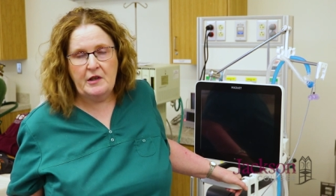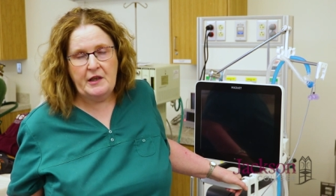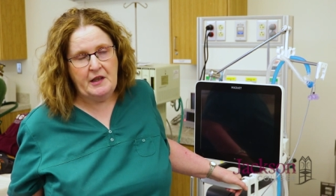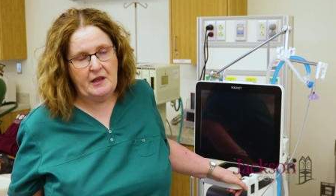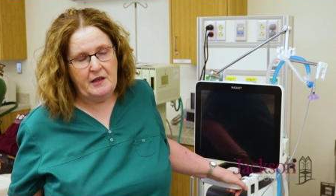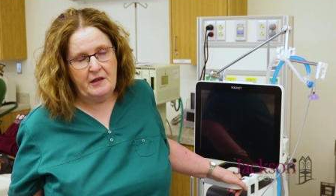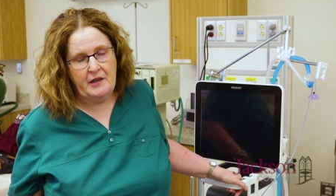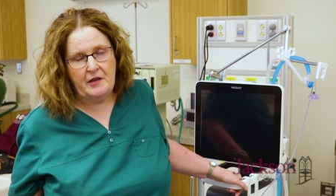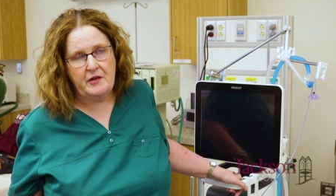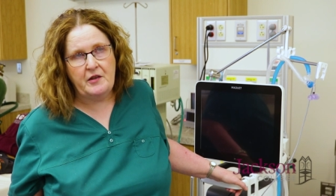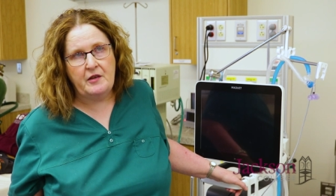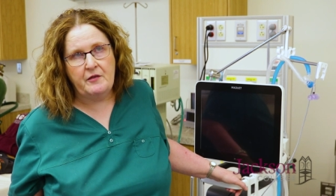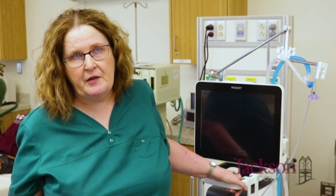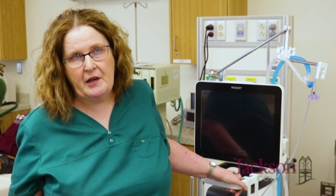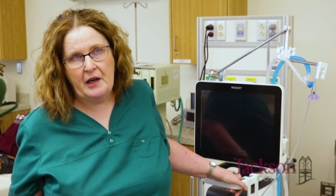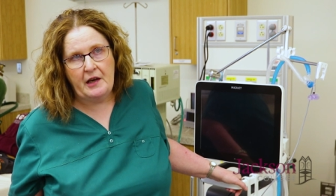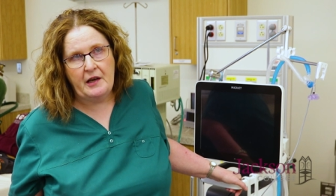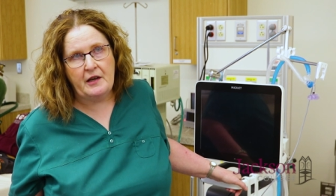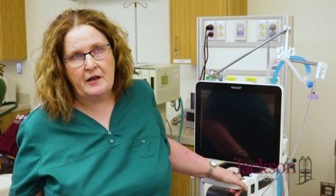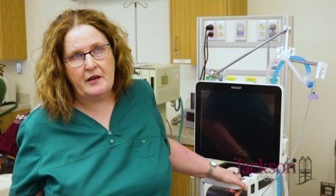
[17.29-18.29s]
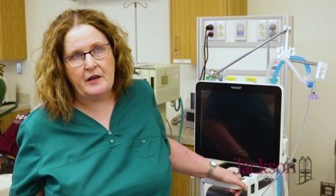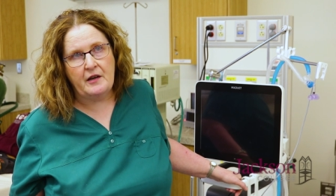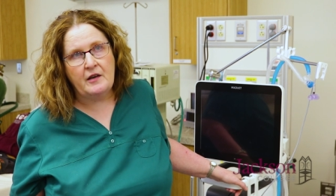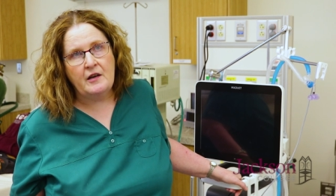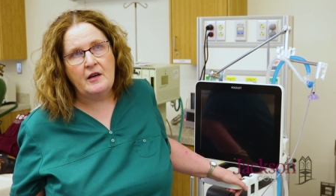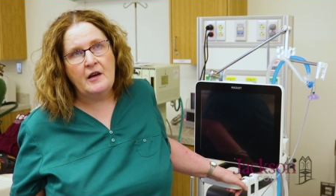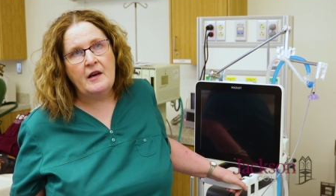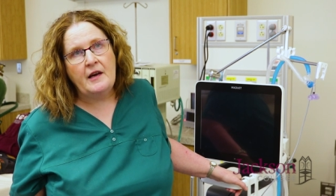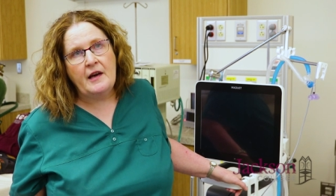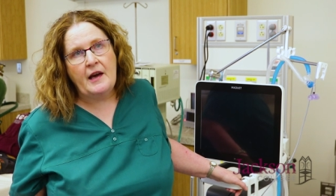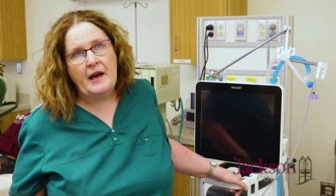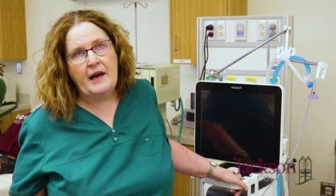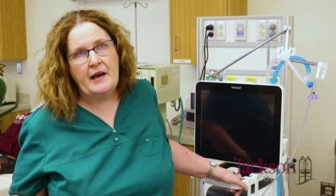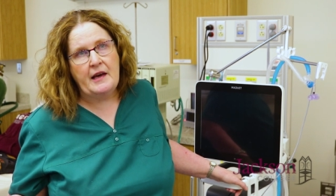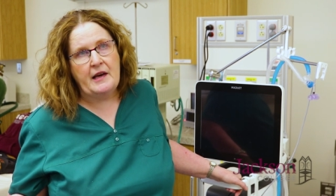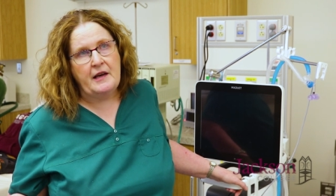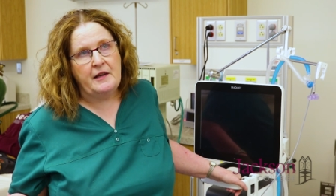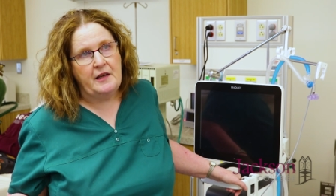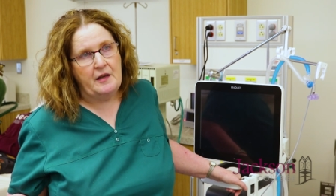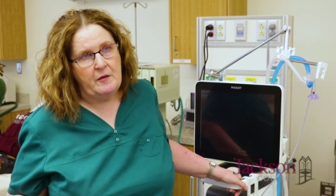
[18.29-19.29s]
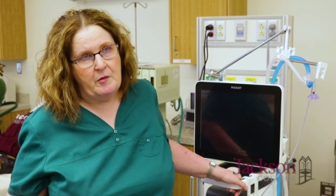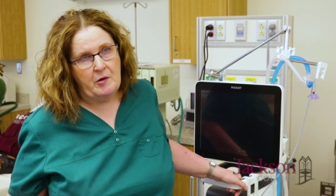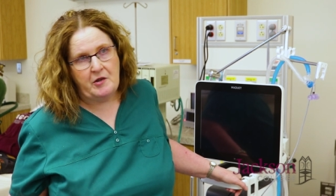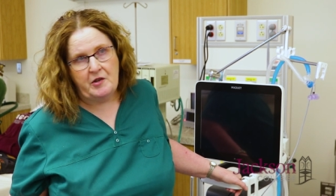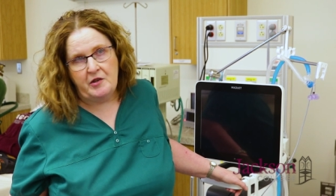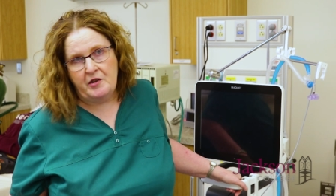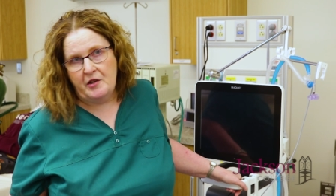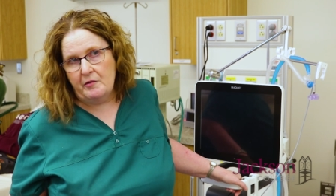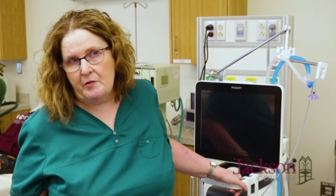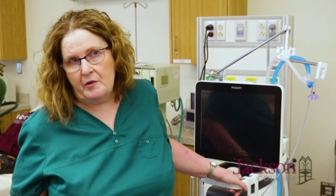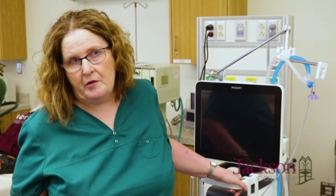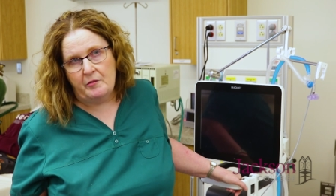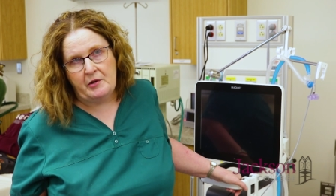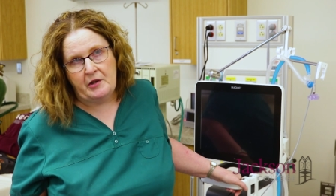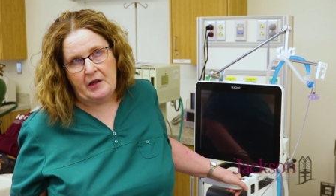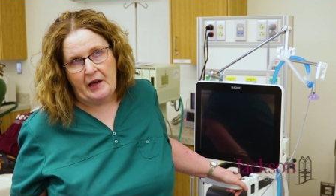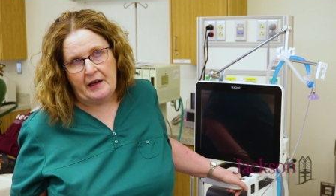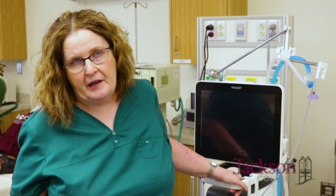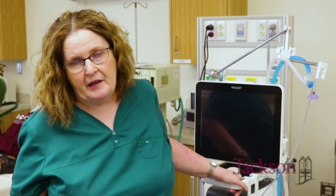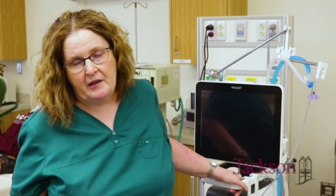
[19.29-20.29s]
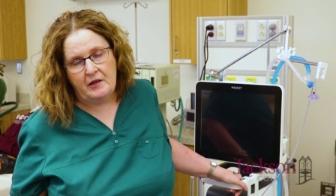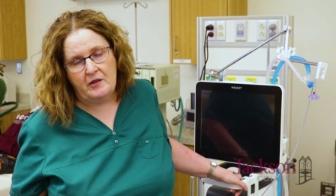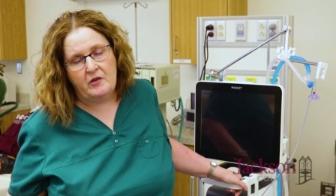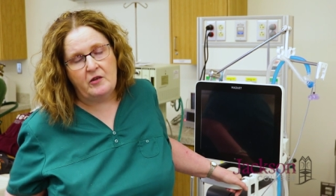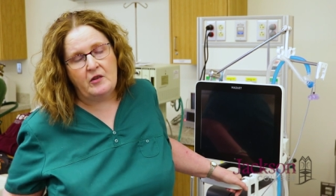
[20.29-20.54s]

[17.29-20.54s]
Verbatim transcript: in intensive care and emergency room settings.